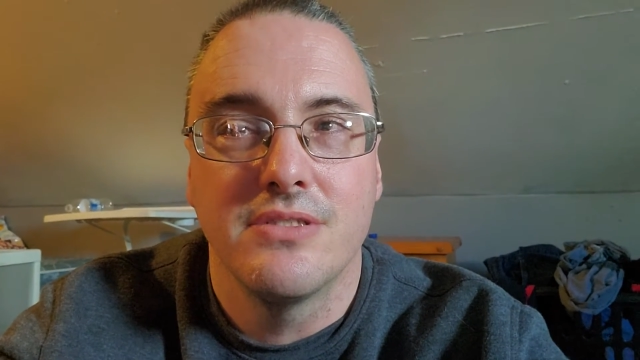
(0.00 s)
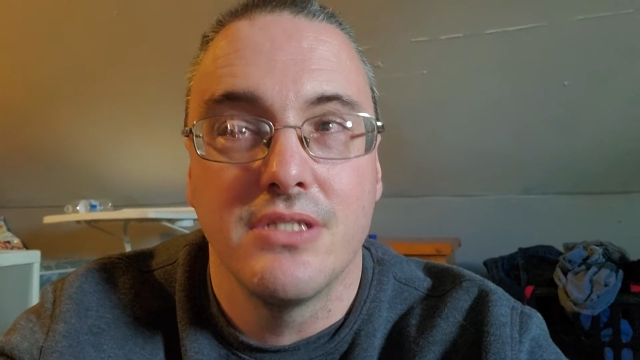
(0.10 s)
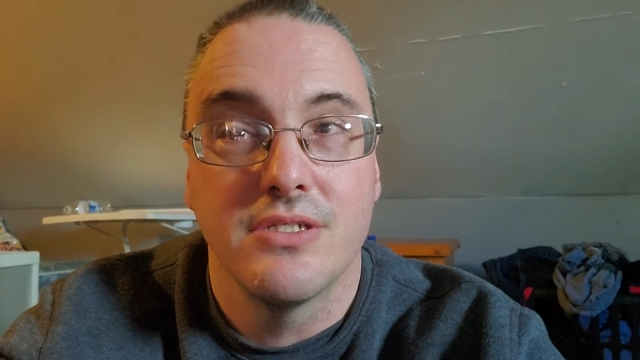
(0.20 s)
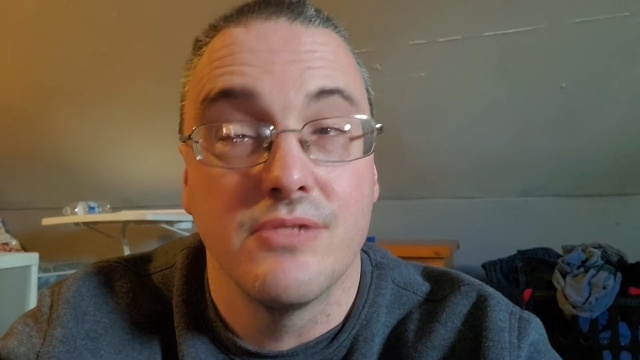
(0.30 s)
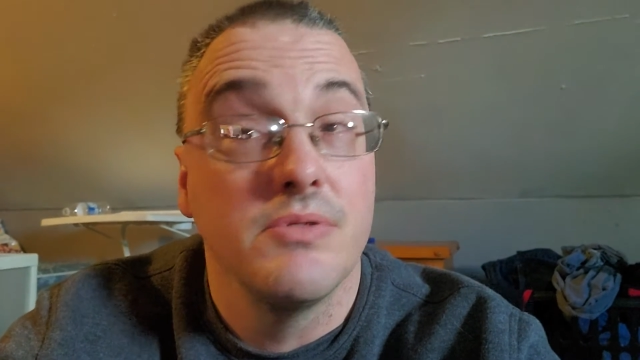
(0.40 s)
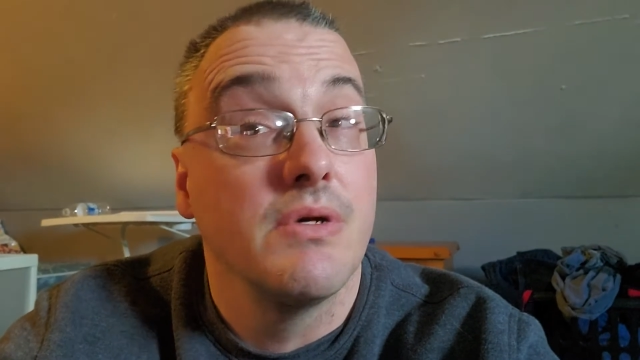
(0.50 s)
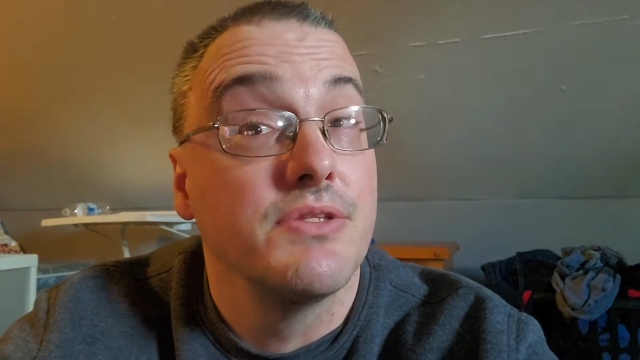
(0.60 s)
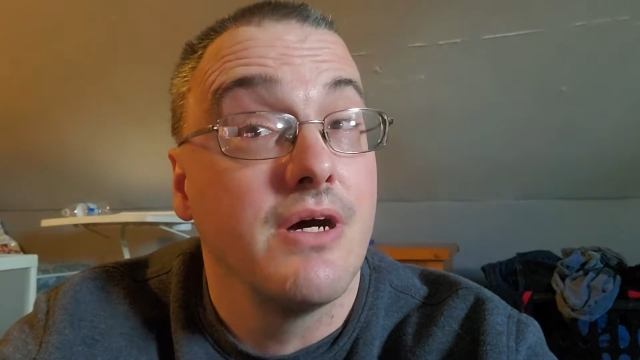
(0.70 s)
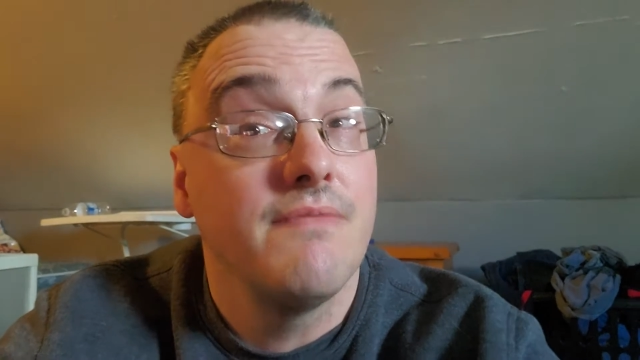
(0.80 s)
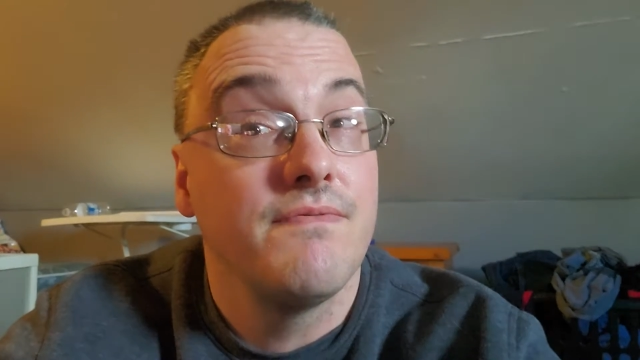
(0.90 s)
Today's going to be my
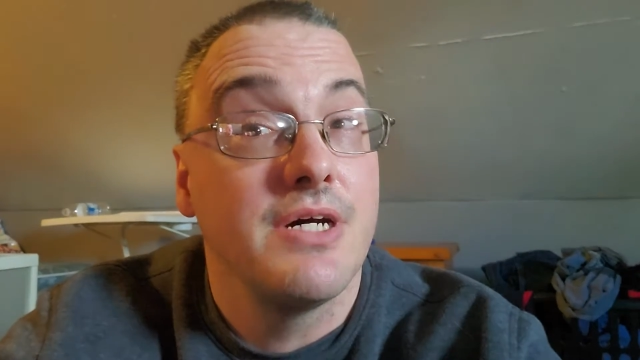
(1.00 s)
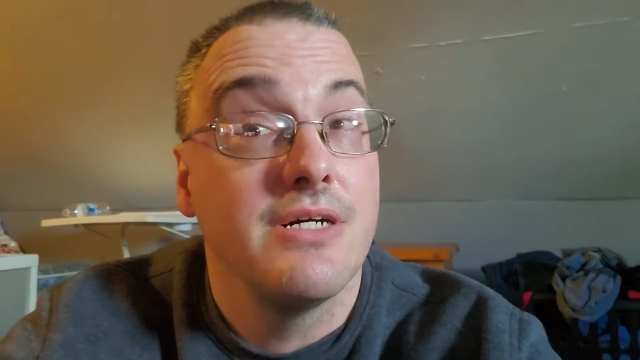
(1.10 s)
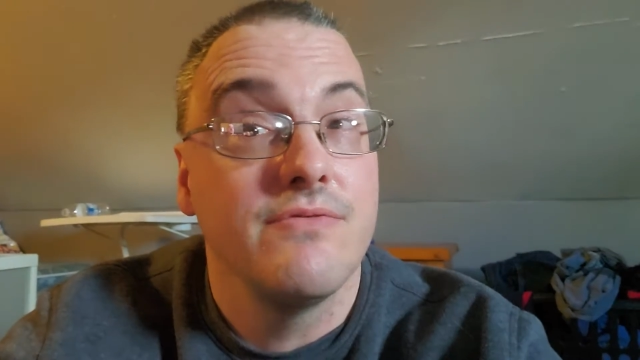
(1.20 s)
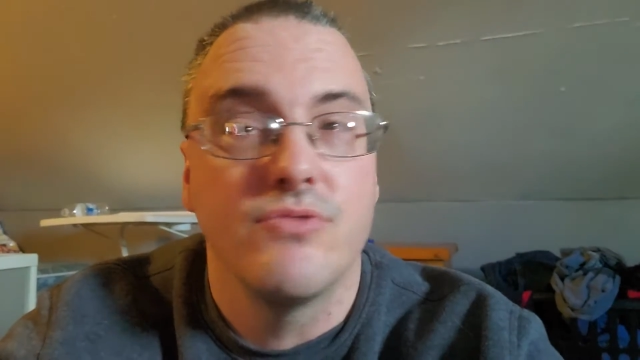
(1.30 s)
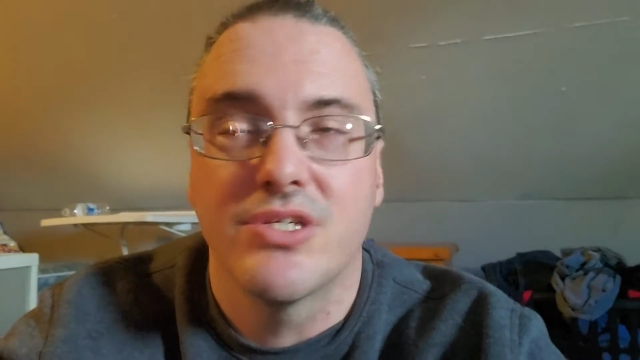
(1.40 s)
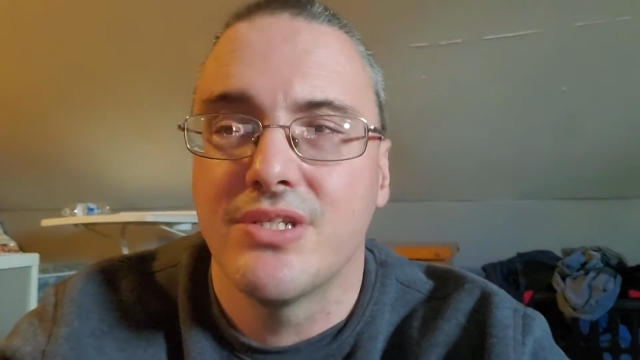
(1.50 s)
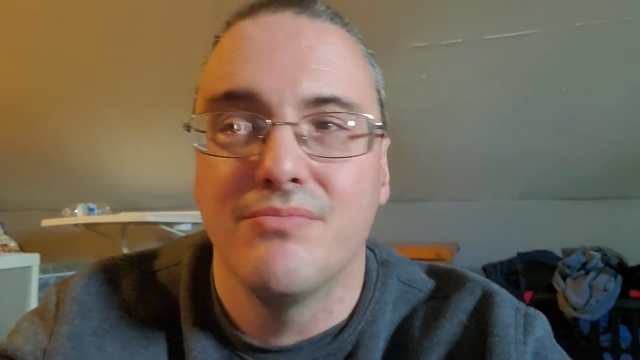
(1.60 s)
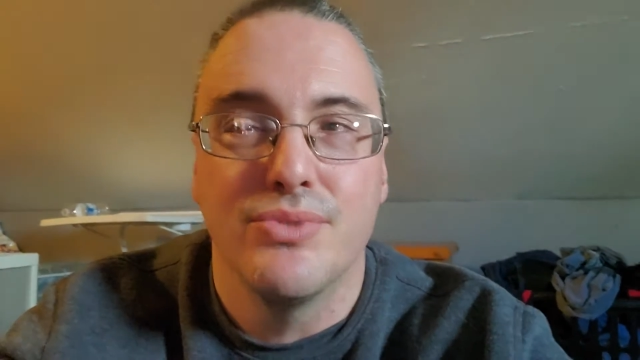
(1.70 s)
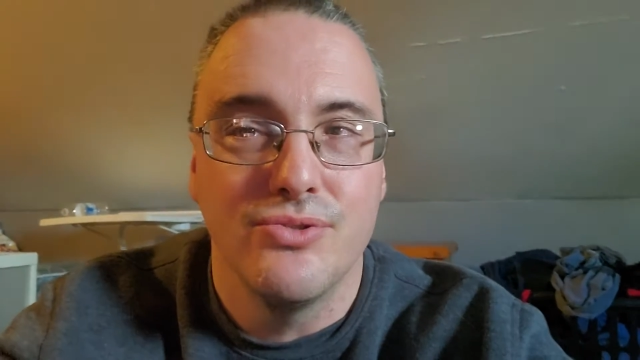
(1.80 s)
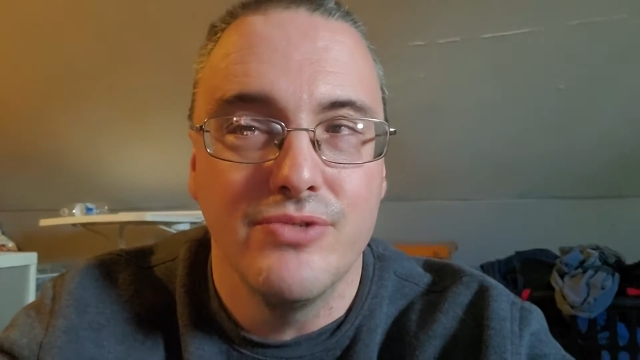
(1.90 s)
top 5
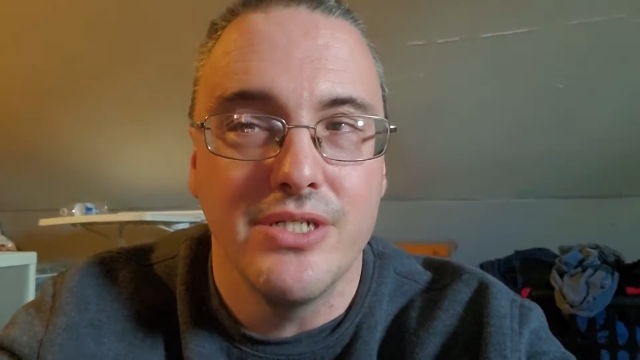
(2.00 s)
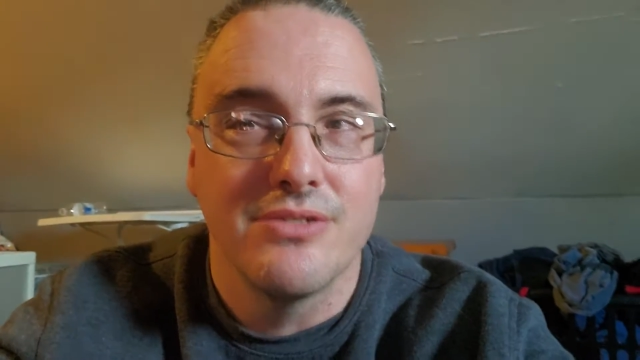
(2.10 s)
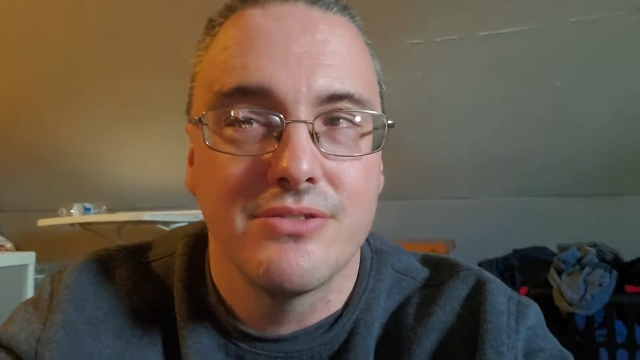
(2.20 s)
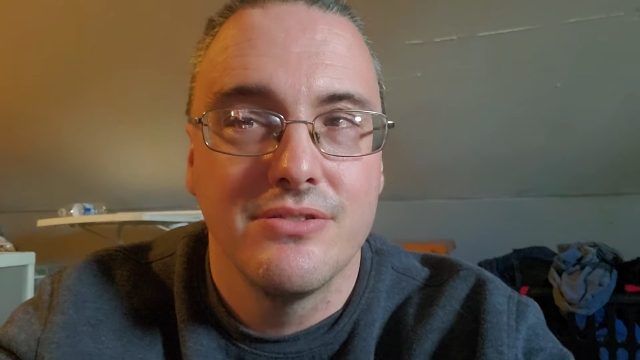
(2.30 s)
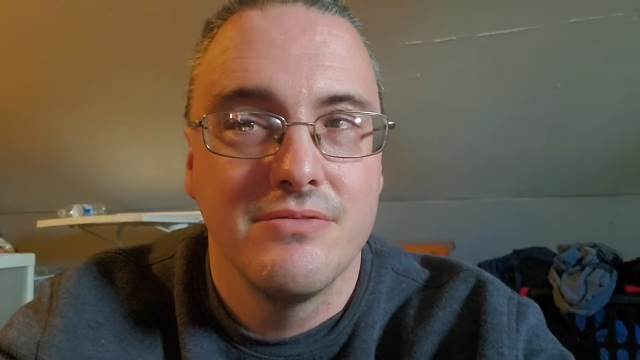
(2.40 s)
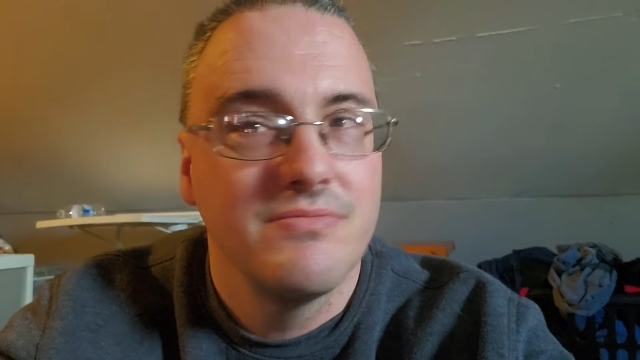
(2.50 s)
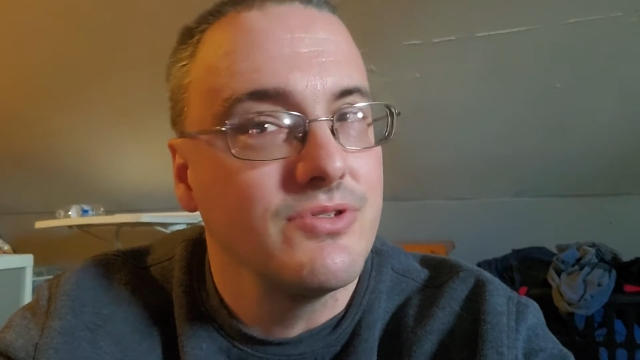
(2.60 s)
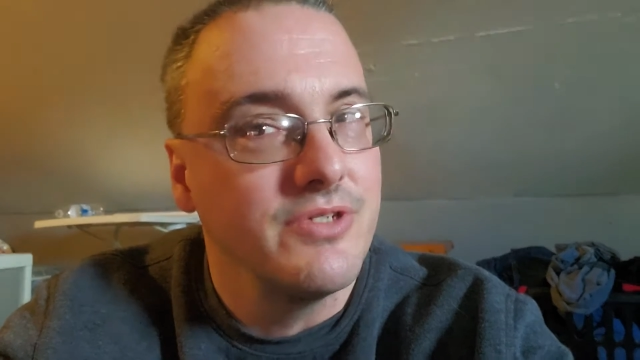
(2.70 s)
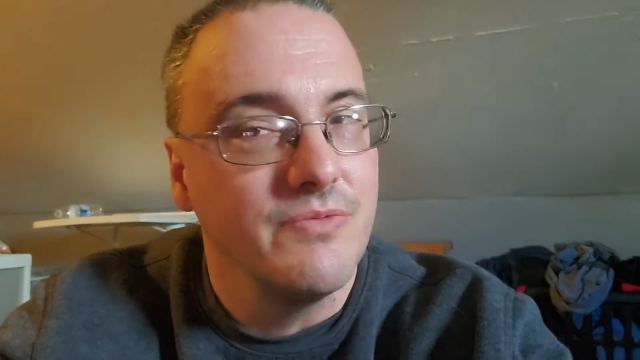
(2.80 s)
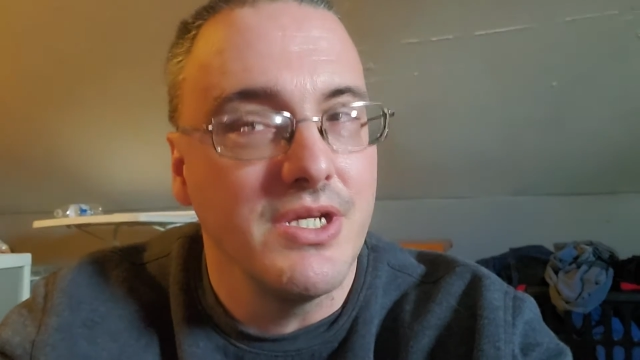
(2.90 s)
wrestling Blu-rays.
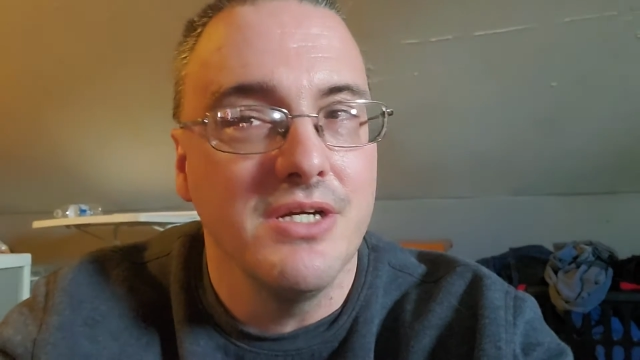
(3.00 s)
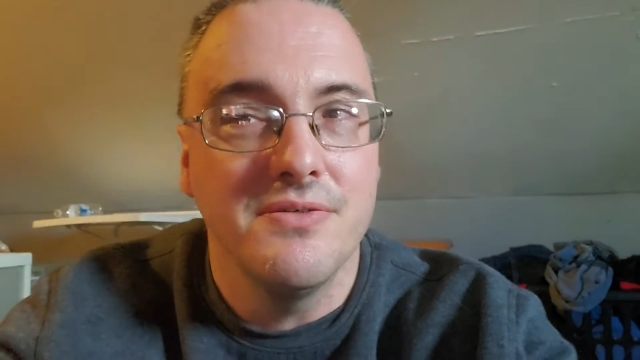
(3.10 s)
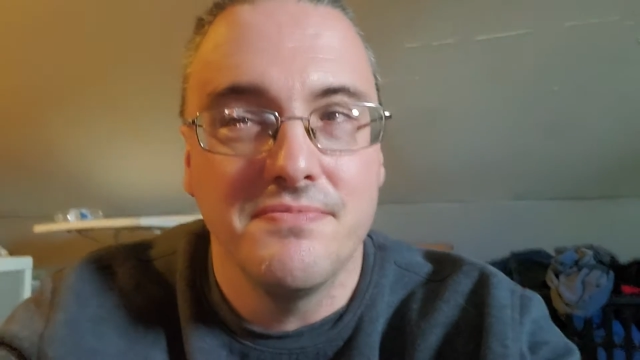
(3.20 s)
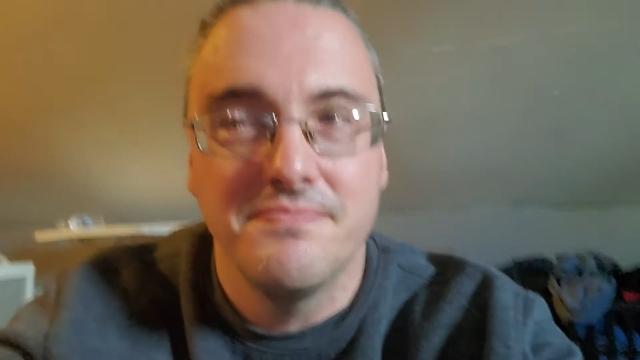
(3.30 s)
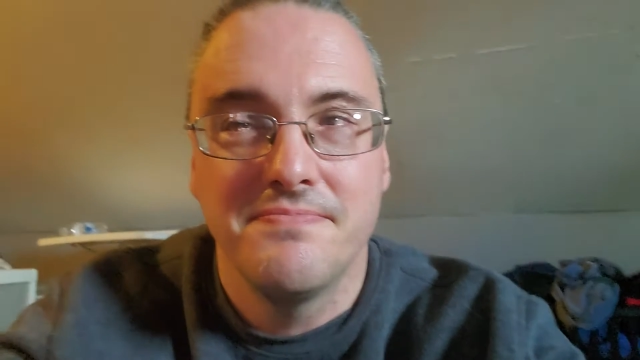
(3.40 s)
So here we go.